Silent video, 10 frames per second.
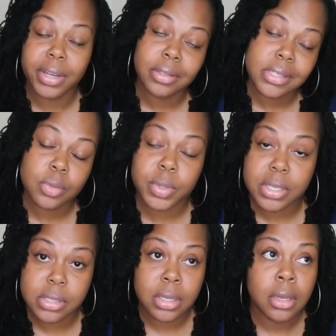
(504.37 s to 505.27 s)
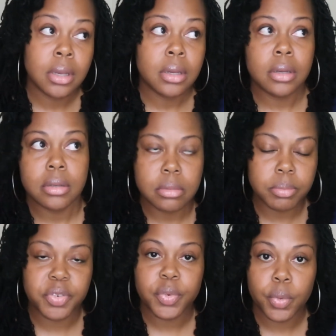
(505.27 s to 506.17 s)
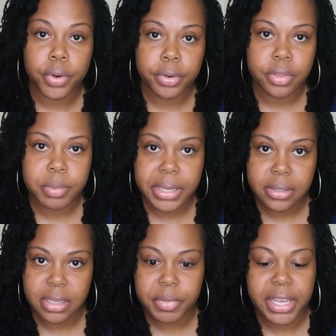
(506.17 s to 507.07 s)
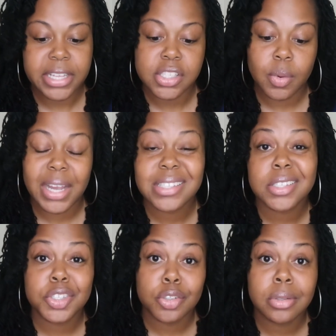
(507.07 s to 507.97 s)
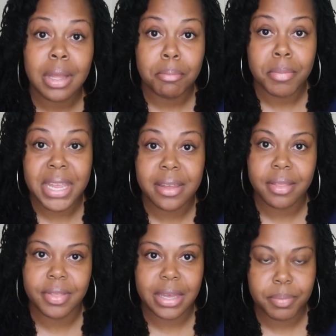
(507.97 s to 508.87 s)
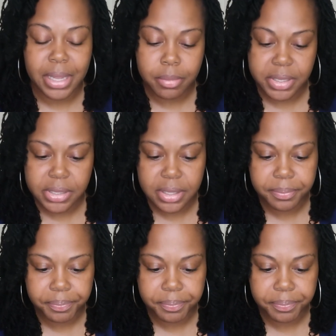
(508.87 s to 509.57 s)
At least it was before the pandemic, and so I still make that payment.